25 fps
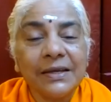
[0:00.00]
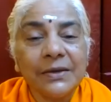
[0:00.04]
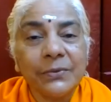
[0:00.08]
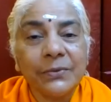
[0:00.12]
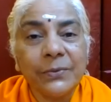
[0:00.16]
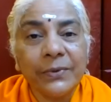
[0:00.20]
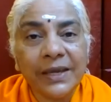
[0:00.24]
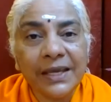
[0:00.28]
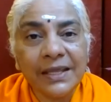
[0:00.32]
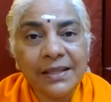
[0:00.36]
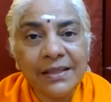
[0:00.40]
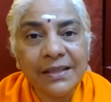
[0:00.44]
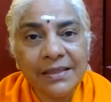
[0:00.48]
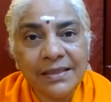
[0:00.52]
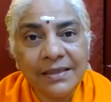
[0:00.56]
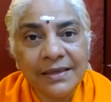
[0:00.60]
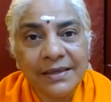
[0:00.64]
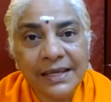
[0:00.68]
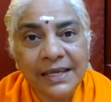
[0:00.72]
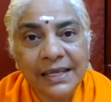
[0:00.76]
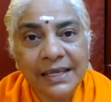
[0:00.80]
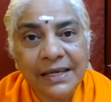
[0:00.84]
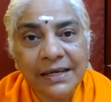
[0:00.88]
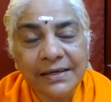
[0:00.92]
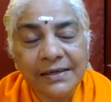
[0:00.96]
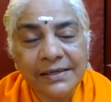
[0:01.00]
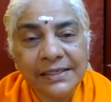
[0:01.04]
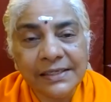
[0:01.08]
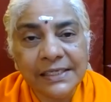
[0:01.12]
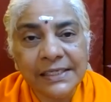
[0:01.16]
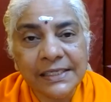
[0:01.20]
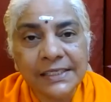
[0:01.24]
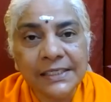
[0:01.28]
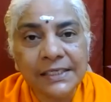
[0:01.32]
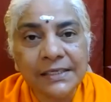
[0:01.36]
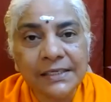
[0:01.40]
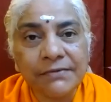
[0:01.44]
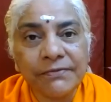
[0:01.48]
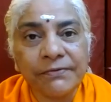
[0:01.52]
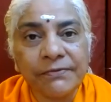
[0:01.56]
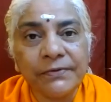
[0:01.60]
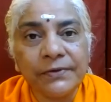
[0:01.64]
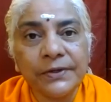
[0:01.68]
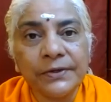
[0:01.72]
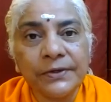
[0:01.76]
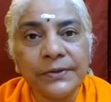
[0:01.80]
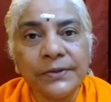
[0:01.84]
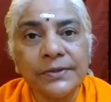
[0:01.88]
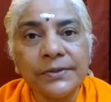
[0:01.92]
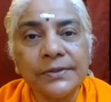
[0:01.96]
When the electricity
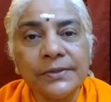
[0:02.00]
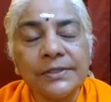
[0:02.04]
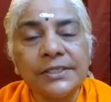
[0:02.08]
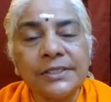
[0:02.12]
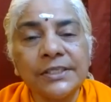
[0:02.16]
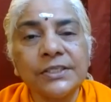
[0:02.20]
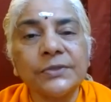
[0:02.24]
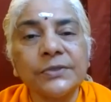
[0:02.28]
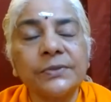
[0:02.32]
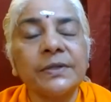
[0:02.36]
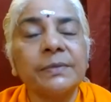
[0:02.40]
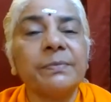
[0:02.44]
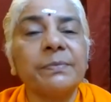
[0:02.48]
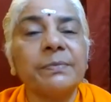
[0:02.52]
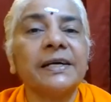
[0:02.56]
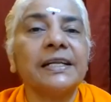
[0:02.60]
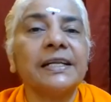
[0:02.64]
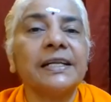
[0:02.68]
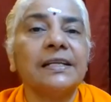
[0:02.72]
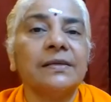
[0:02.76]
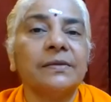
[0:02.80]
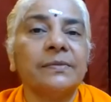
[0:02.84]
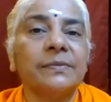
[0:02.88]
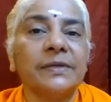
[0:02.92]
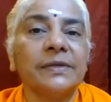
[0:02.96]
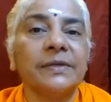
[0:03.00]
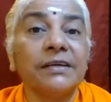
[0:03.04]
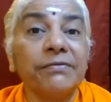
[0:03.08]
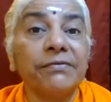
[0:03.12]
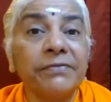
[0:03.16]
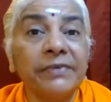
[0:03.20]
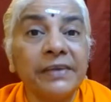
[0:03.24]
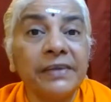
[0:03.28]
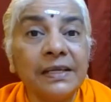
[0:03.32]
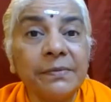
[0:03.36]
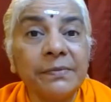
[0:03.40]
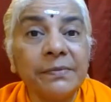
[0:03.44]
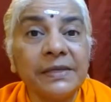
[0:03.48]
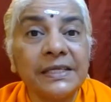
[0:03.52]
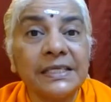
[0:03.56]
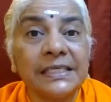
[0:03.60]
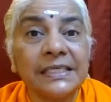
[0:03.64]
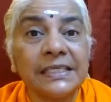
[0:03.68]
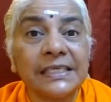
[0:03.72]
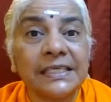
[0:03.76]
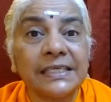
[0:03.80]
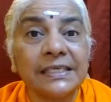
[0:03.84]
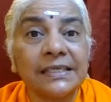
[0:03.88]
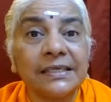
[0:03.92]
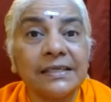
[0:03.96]
flows through a bulb, a
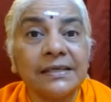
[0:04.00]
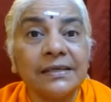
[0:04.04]
filament,